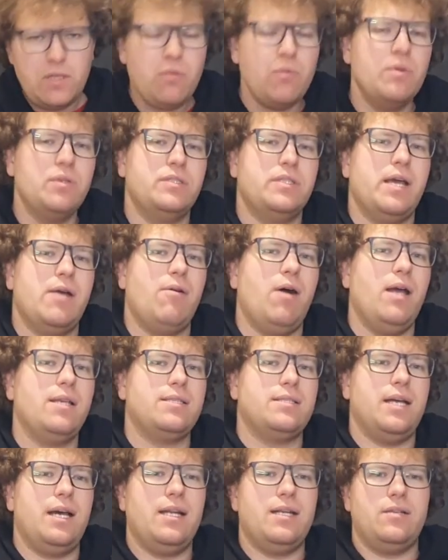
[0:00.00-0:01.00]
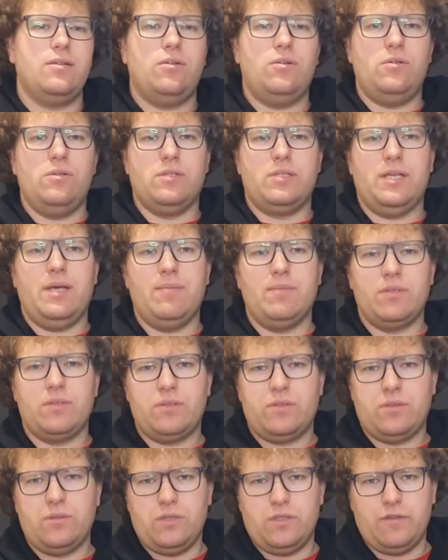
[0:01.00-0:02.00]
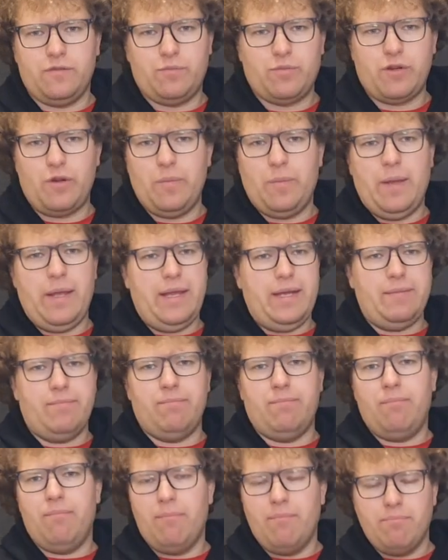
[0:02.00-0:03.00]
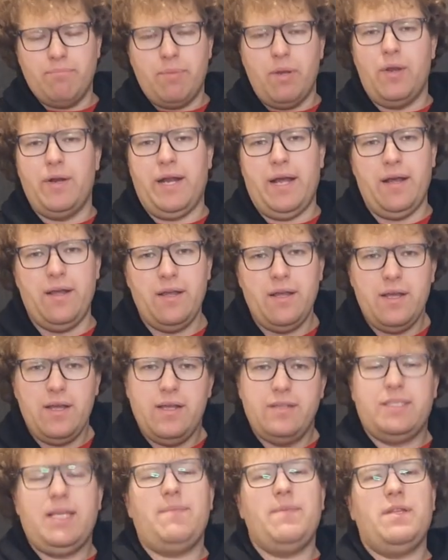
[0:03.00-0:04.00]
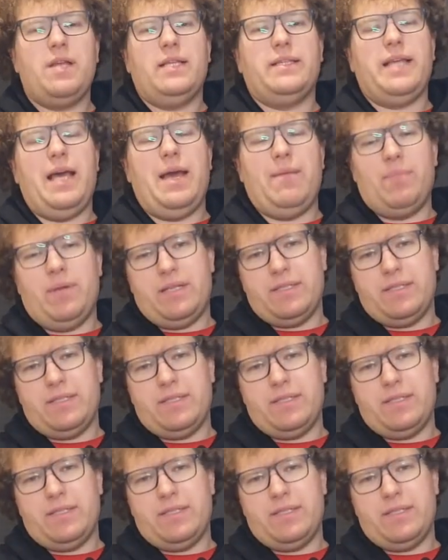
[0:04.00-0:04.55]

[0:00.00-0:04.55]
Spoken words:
which is how I started, or some sort of propane burner, something like that.